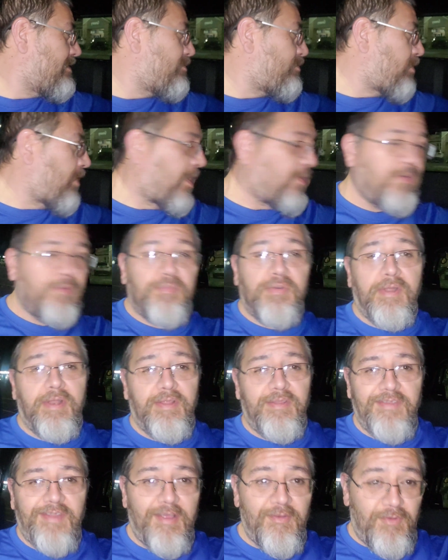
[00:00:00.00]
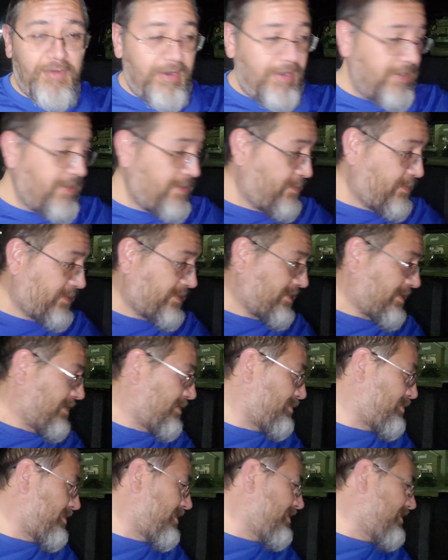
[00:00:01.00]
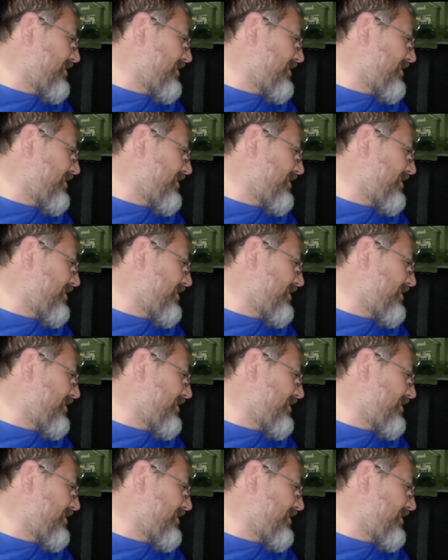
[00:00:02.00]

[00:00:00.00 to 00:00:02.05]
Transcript: Bron would put it, never 100%,